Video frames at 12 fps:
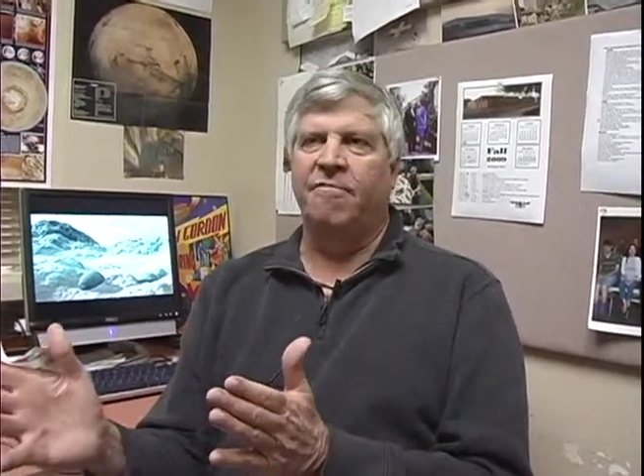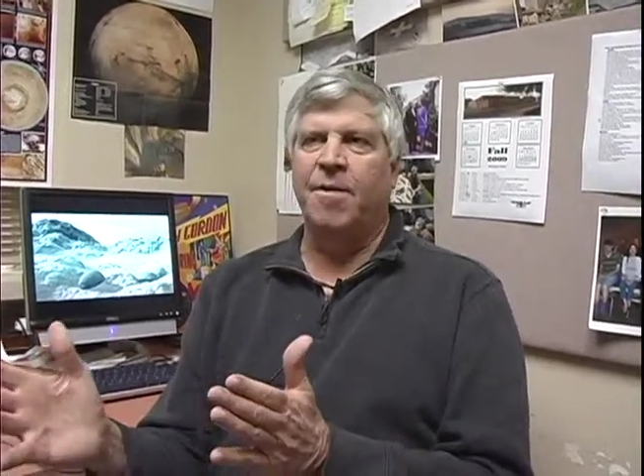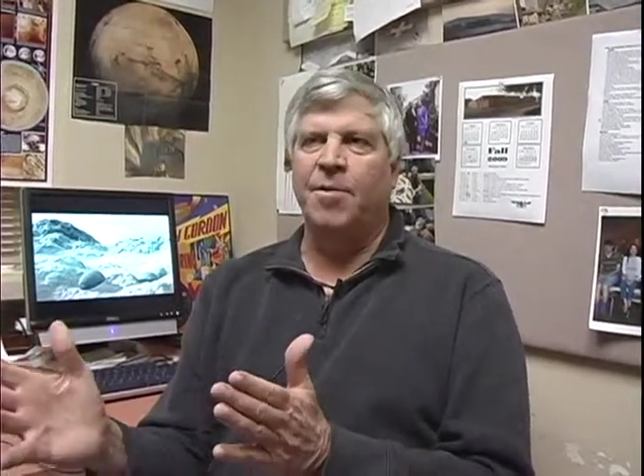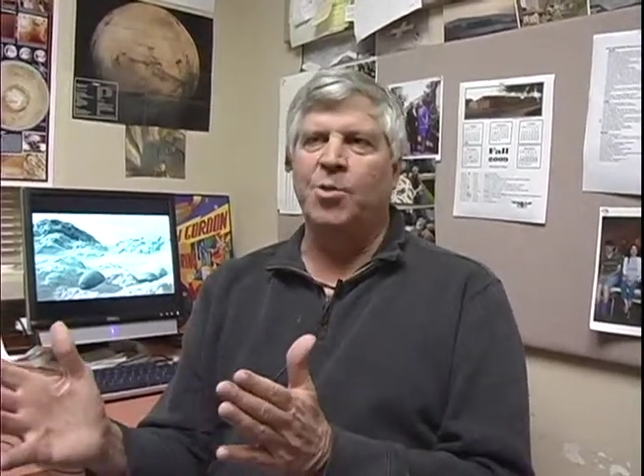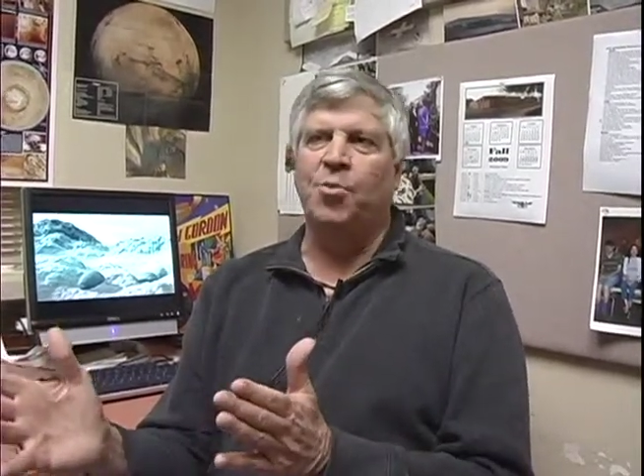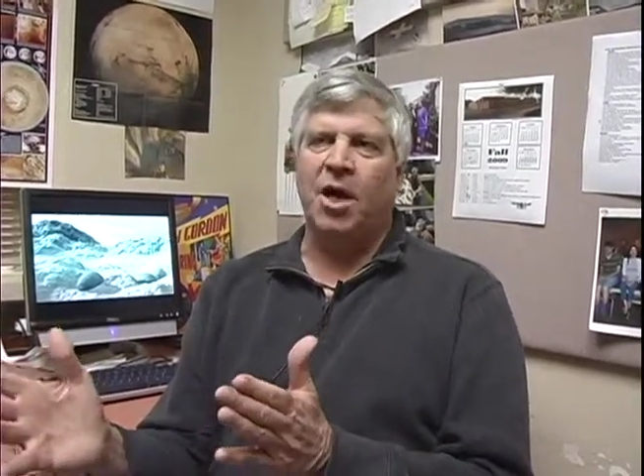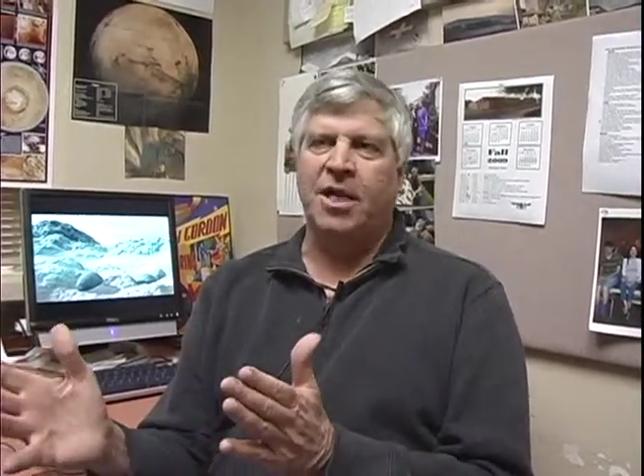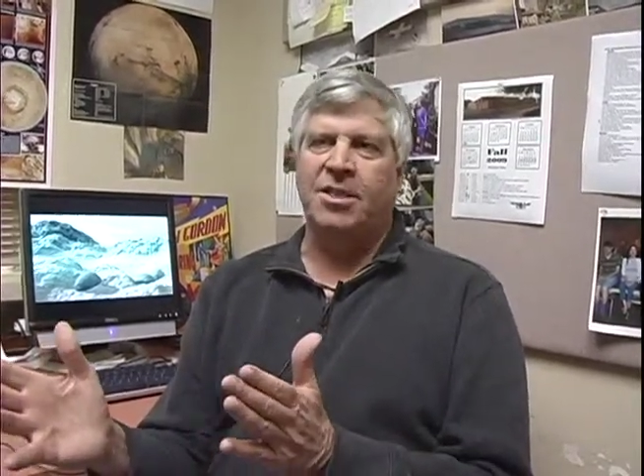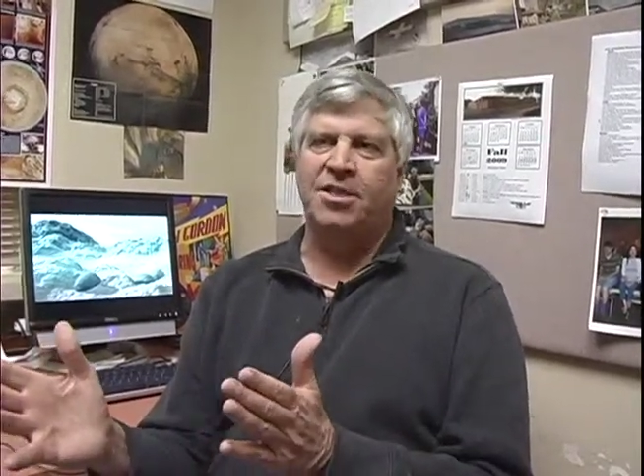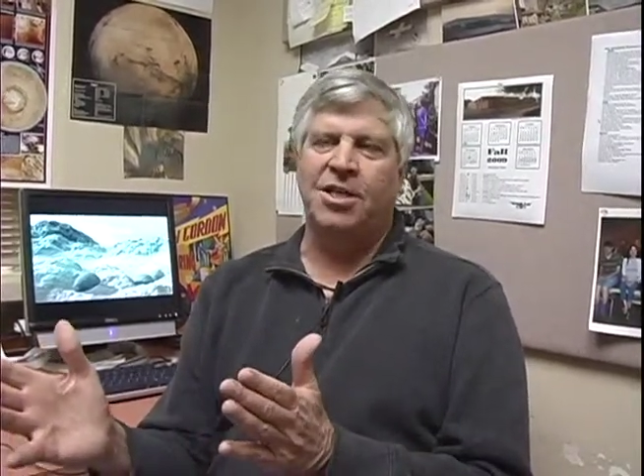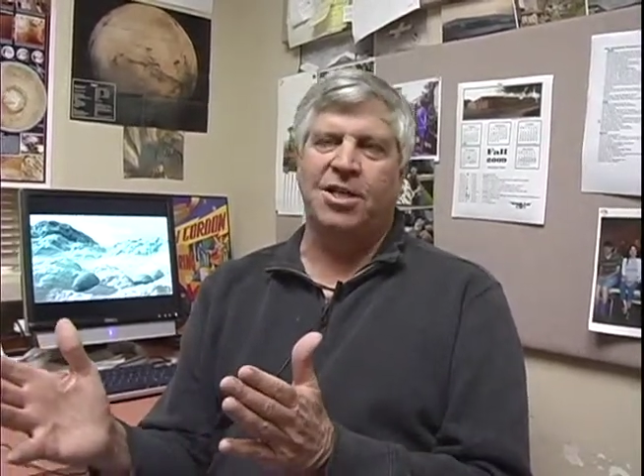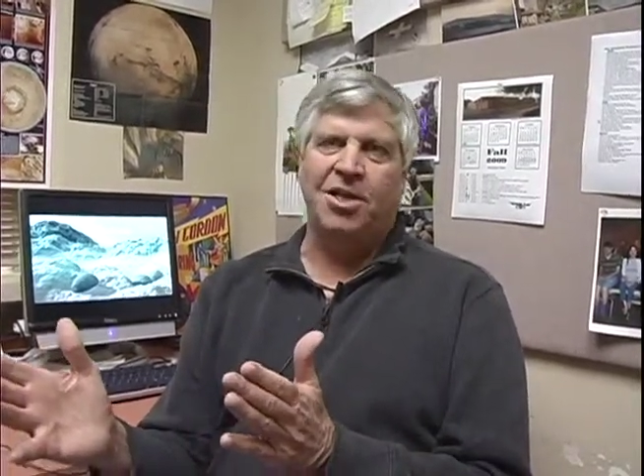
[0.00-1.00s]
image
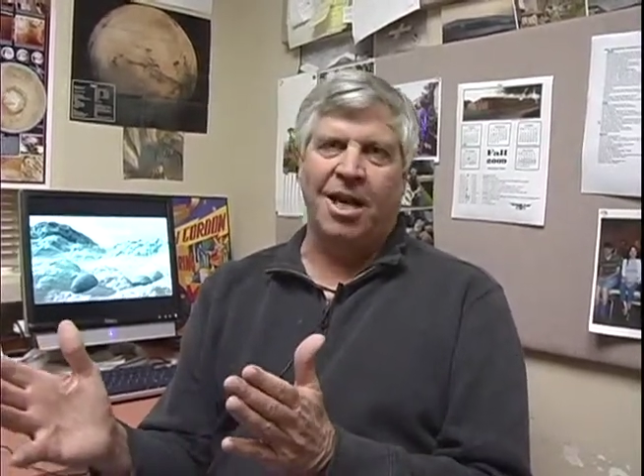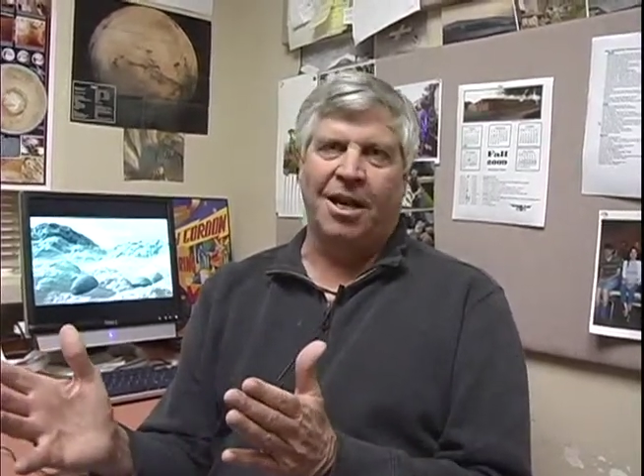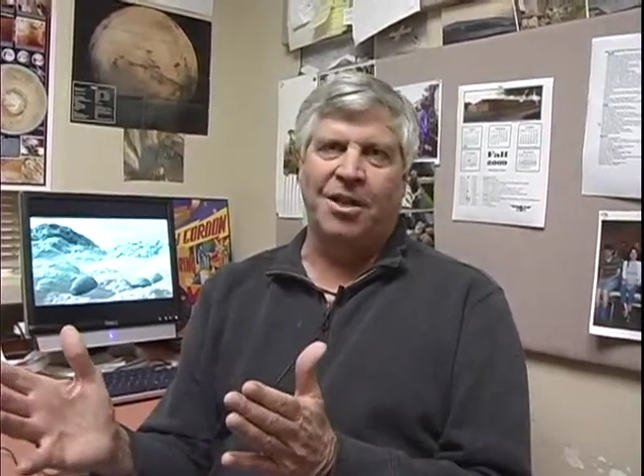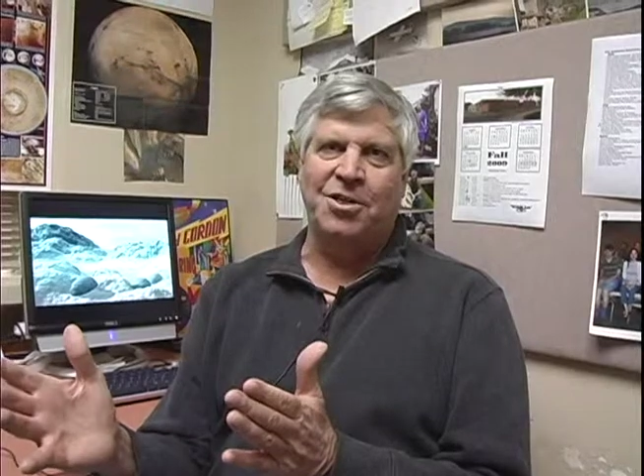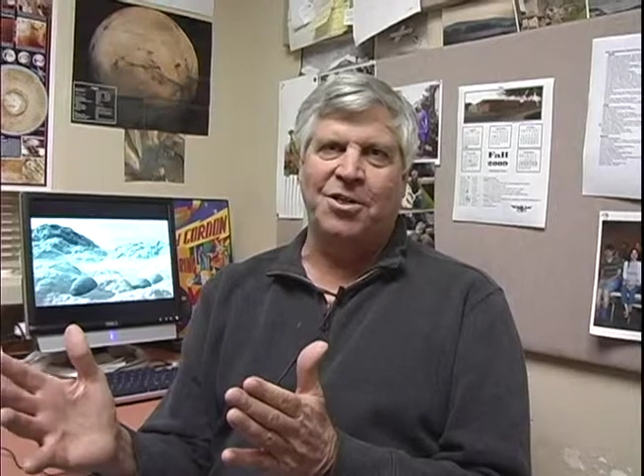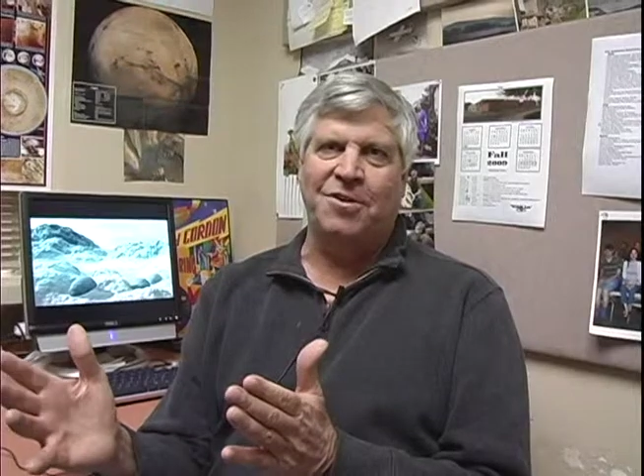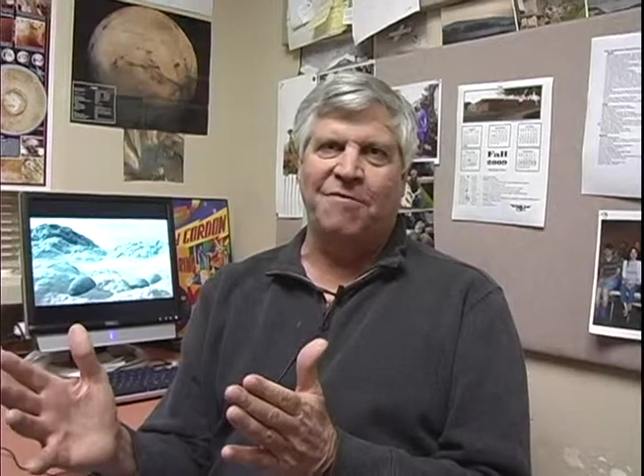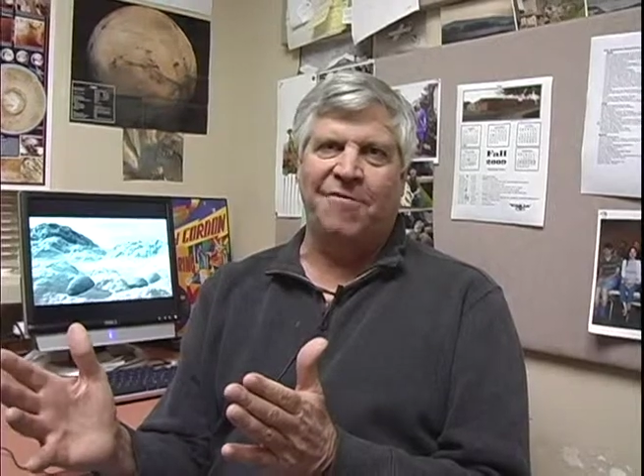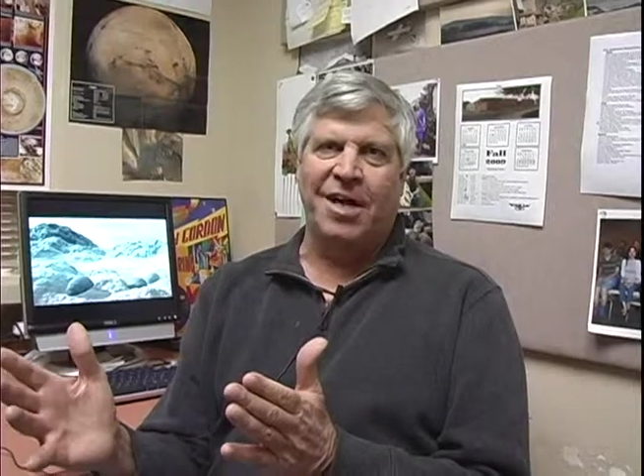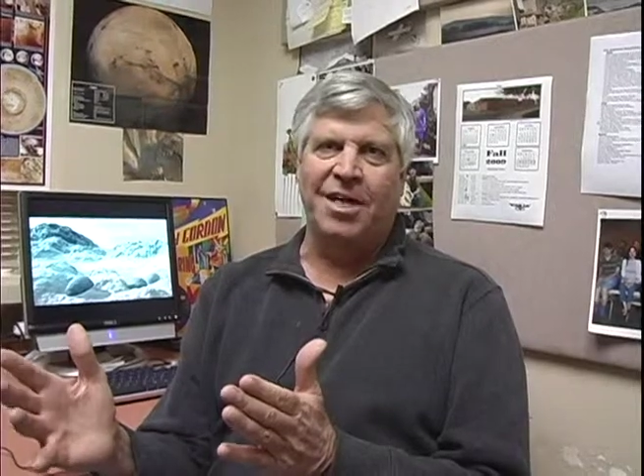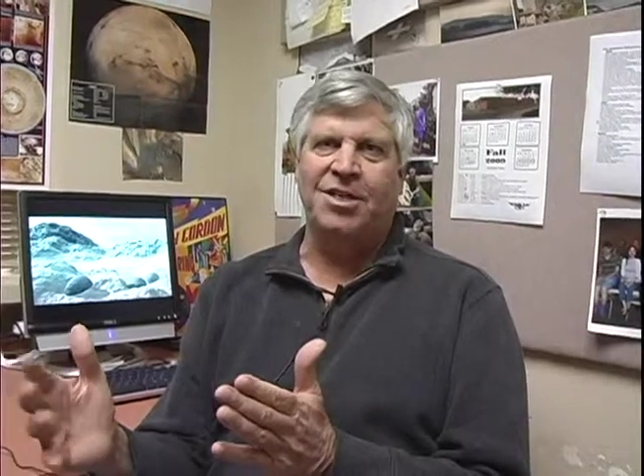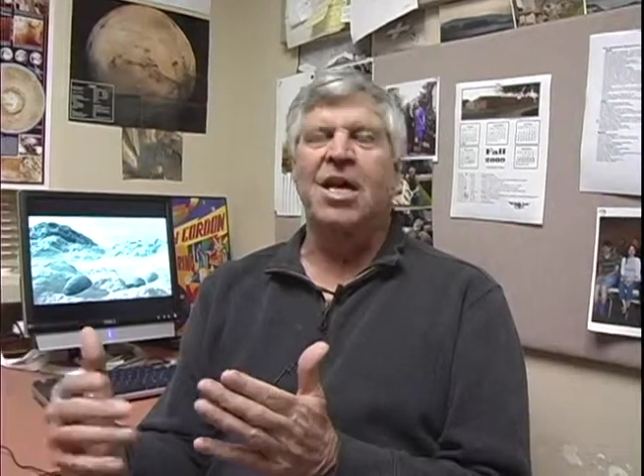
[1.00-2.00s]
processing challenges you
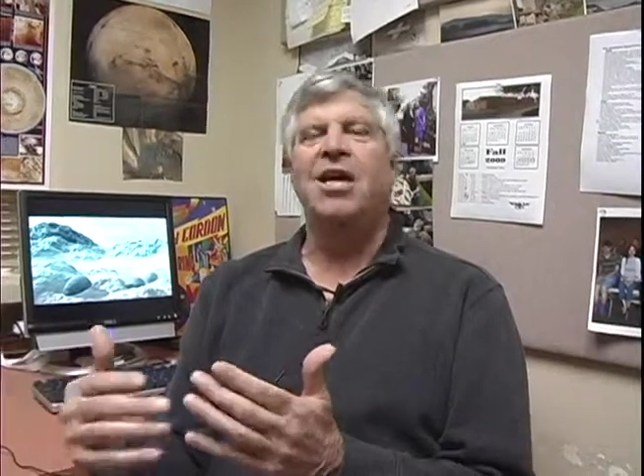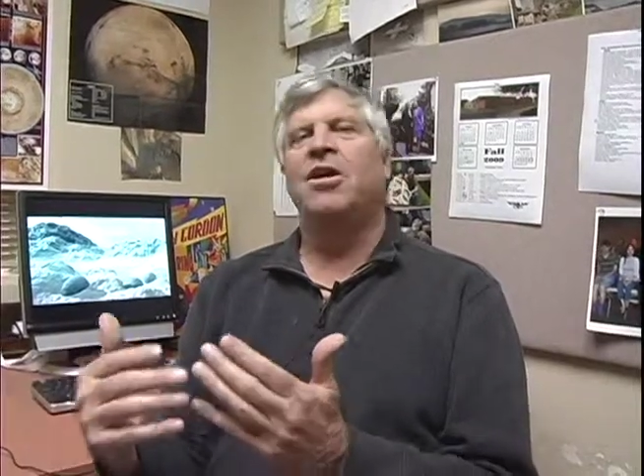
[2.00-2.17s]
face